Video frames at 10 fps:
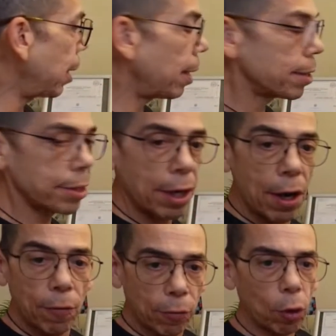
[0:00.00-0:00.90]
does
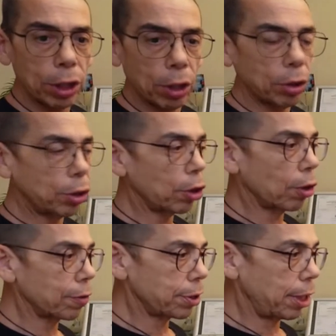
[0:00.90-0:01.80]
for your
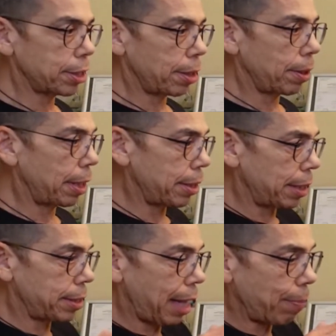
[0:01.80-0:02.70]
nerves. It's
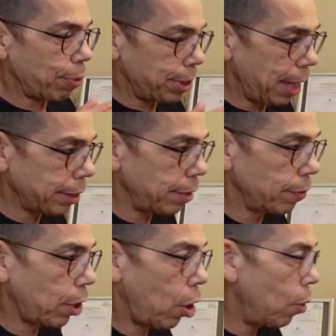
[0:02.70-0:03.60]
that
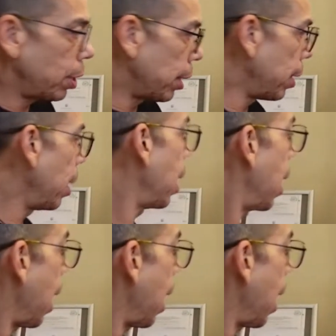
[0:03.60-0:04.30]
protective coating.